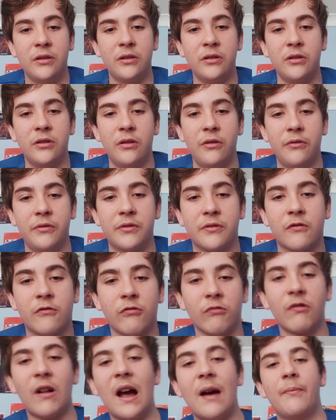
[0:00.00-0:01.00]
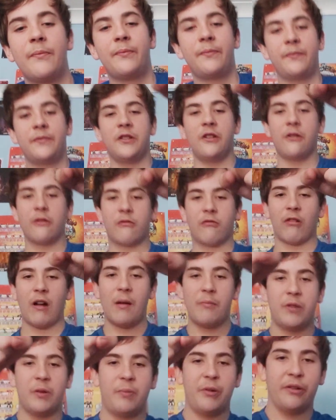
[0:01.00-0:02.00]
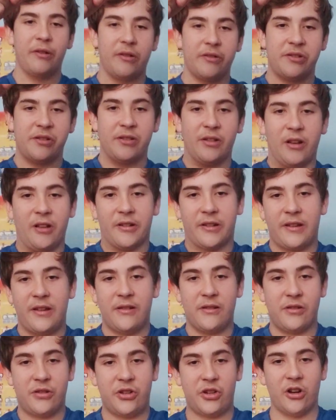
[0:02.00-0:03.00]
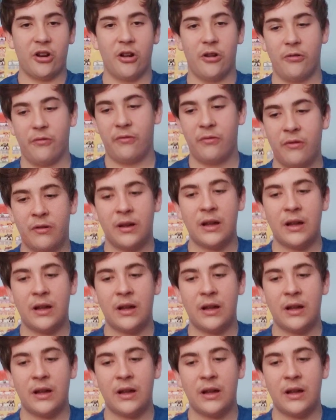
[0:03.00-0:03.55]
You'd grab the person like in the show,